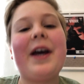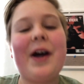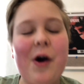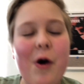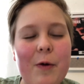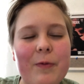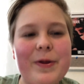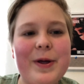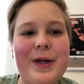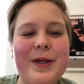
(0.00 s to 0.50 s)

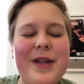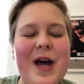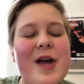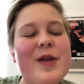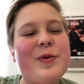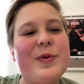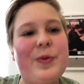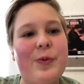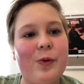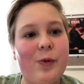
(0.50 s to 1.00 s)
hope that
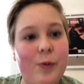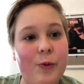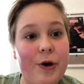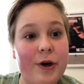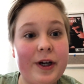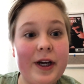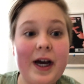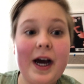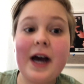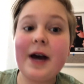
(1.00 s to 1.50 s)
we will
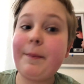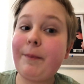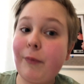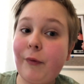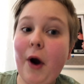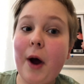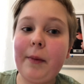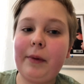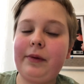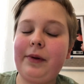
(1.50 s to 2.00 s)
work
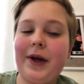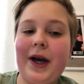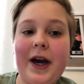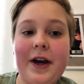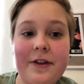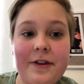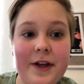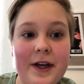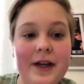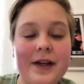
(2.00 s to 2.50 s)
probably, I
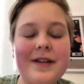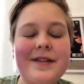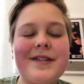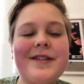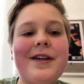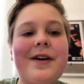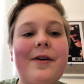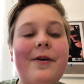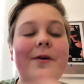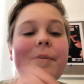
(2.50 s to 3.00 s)
think.
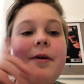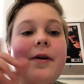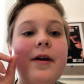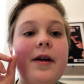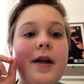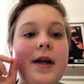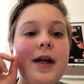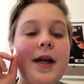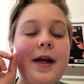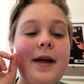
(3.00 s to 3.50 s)
So
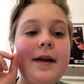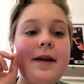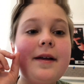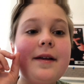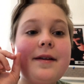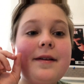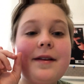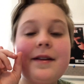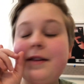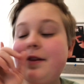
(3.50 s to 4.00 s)

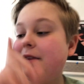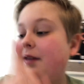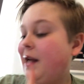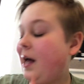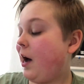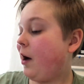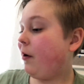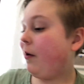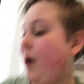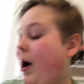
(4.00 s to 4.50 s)

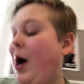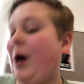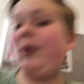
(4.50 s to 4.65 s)
now I